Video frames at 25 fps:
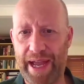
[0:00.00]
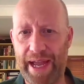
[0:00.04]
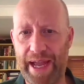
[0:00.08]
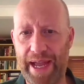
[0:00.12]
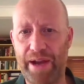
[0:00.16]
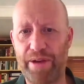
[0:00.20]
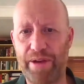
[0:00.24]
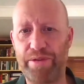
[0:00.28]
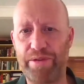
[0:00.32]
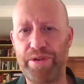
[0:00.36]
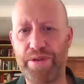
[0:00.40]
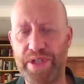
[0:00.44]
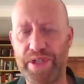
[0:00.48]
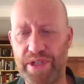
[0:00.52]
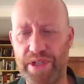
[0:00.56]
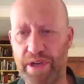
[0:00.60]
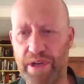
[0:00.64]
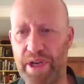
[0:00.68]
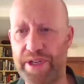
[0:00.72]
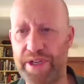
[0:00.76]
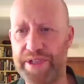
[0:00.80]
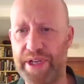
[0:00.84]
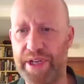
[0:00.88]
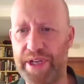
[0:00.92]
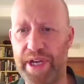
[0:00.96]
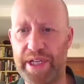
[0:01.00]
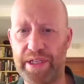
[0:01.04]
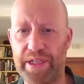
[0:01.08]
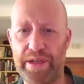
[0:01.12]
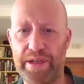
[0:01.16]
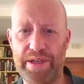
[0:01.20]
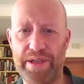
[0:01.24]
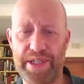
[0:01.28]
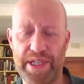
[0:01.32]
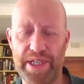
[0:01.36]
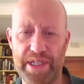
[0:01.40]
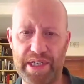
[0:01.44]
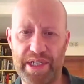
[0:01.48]
you start diagnosing
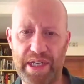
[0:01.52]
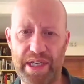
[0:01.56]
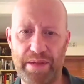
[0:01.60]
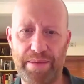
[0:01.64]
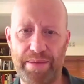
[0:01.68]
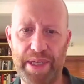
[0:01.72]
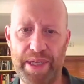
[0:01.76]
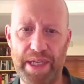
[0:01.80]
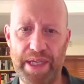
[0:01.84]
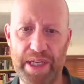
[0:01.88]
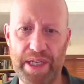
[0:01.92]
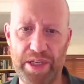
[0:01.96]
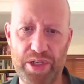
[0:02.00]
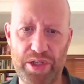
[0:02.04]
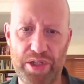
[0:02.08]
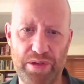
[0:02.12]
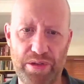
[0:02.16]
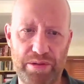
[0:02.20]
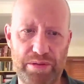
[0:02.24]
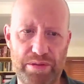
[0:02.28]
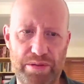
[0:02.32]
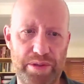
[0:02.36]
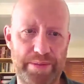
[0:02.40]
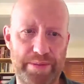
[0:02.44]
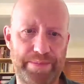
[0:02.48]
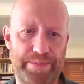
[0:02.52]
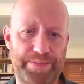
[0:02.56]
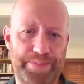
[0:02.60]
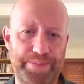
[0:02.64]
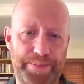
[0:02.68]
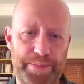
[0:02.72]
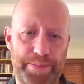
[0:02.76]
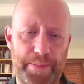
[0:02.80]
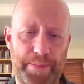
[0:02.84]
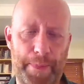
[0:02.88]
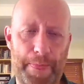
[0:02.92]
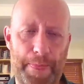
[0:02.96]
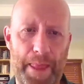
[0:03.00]
TB in children.
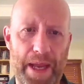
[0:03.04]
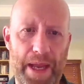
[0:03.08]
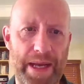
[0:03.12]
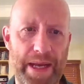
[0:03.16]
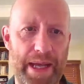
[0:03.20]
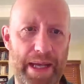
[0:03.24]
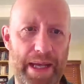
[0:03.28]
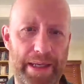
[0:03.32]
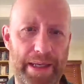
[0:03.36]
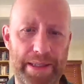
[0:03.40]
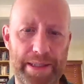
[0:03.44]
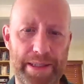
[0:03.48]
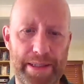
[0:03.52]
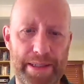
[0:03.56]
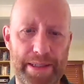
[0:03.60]
Next.